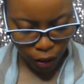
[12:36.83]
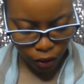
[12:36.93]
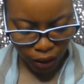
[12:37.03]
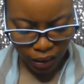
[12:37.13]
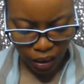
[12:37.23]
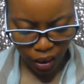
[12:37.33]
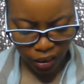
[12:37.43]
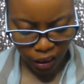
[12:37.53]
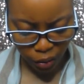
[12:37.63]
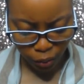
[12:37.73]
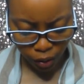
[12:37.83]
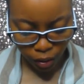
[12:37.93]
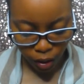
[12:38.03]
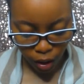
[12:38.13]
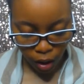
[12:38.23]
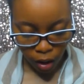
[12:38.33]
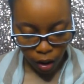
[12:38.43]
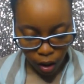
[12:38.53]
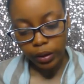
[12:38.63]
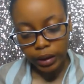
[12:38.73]
Re-energize is that the word?
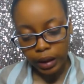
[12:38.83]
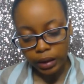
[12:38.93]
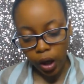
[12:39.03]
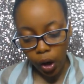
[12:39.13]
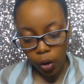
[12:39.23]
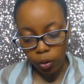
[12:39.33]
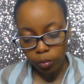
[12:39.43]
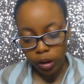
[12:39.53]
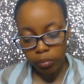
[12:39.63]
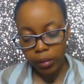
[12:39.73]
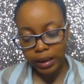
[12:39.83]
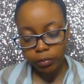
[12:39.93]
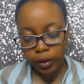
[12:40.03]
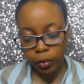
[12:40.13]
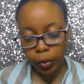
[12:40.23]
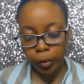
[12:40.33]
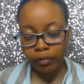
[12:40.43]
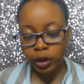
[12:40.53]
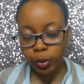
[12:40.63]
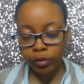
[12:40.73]
So it says the home must be where we
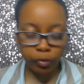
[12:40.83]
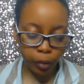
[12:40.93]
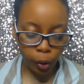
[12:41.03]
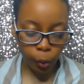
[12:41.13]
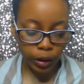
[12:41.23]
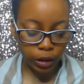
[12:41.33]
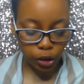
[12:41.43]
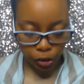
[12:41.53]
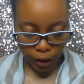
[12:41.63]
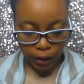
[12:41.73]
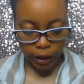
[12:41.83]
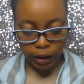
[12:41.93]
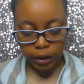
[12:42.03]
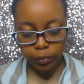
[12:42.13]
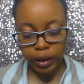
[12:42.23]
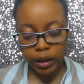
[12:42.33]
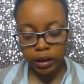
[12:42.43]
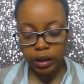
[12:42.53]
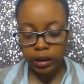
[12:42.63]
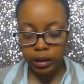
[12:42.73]
retreat from the noise and stress and
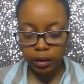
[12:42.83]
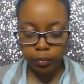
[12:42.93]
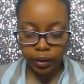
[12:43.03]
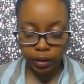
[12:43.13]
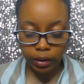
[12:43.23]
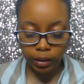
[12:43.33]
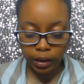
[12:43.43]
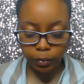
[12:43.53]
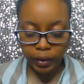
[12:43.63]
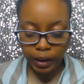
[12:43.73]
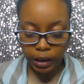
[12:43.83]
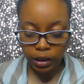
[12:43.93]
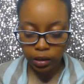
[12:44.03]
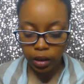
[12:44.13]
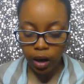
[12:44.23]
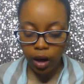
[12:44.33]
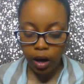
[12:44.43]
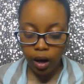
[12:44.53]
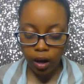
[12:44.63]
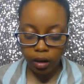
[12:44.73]
temptation and dissip- dissipation
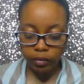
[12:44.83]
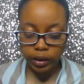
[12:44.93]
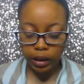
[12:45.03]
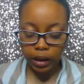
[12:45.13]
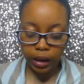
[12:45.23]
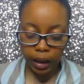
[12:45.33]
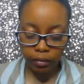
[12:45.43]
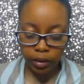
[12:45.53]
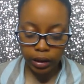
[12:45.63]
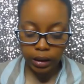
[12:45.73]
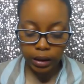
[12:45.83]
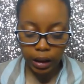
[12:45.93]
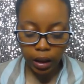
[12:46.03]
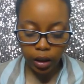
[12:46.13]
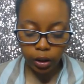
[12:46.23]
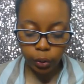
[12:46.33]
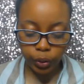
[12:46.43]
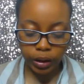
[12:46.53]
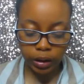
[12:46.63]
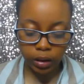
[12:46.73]
of daily life to seek the
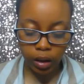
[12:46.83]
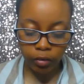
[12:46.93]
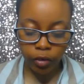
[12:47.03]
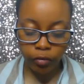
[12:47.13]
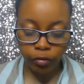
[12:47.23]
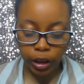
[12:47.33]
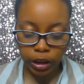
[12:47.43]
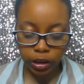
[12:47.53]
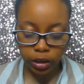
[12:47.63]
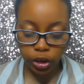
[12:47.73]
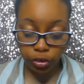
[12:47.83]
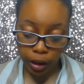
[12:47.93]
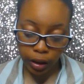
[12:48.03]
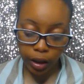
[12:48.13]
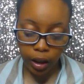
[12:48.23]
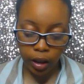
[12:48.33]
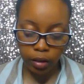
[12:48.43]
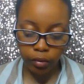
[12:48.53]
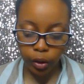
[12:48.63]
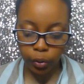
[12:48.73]
sources of fresh strength
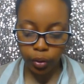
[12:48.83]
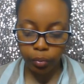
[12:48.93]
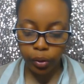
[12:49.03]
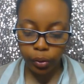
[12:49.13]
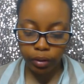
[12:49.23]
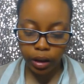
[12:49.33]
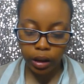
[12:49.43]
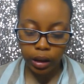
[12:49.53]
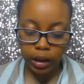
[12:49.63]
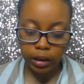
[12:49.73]
and renewed purity.